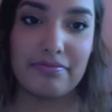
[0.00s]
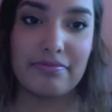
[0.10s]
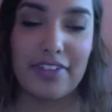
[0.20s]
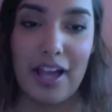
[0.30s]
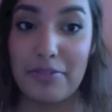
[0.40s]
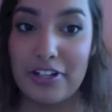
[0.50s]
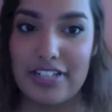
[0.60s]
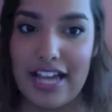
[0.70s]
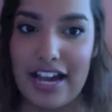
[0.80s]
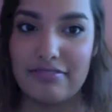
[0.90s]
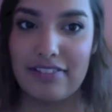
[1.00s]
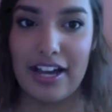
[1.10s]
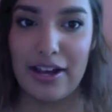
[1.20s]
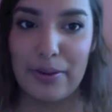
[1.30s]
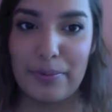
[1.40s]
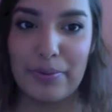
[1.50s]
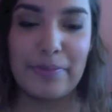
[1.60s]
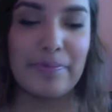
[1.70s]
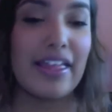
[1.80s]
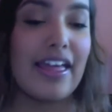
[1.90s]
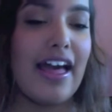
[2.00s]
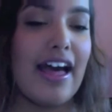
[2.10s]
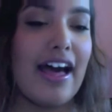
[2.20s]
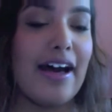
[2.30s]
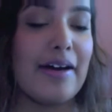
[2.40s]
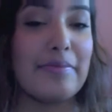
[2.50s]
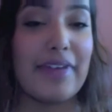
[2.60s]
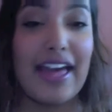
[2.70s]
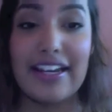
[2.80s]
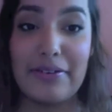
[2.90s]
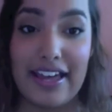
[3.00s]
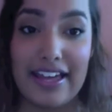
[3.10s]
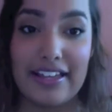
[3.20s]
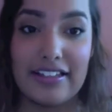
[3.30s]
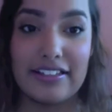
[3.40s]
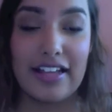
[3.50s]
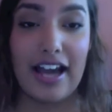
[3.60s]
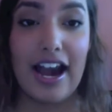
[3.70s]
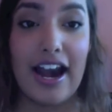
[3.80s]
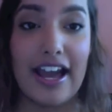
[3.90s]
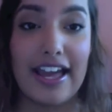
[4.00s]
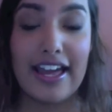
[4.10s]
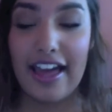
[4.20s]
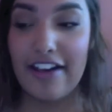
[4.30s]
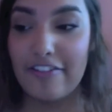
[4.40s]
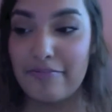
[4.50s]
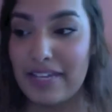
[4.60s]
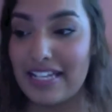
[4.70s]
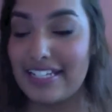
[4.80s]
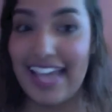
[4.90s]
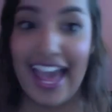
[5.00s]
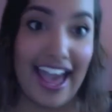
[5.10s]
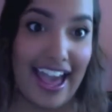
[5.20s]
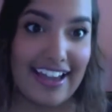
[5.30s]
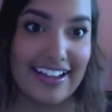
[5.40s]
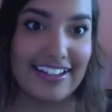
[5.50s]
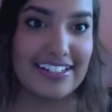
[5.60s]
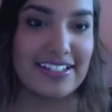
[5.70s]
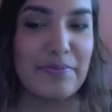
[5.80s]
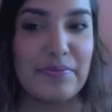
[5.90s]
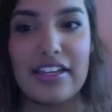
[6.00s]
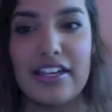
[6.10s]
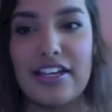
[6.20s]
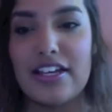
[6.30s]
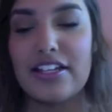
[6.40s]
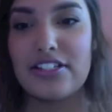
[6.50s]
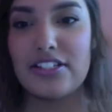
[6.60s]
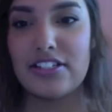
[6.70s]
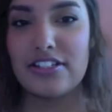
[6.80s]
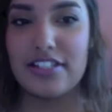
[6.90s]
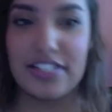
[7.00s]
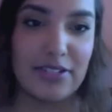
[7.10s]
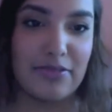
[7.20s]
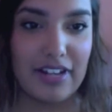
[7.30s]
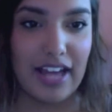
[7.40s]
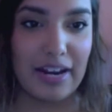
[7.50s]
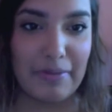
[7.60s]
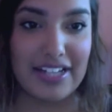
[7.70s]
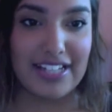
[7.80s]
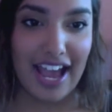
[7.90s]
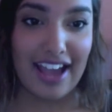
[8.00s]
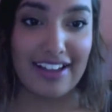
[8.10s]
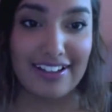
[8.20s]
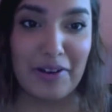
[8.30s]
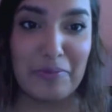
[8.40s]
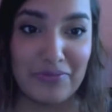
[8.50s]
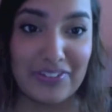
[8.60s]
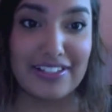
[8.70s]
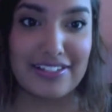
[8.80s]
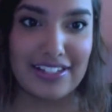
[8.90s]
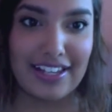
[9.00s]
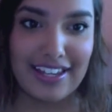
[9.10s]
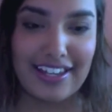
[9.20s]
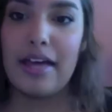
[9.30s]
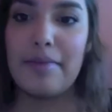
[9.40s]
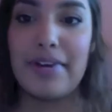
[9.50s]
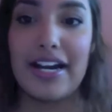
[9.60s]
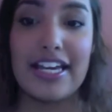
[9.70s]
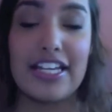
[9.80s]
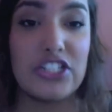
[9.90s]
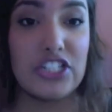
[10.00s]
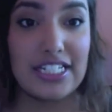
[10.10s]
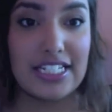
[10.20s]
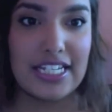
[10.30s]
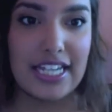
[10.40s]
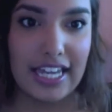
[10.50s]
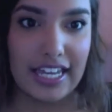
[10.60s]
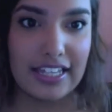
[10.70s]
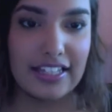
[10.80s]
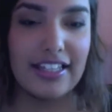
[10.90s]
I'm good now, I hope. Um, but anyway, I have been tagged to do an anime tag, obviously, by GT King.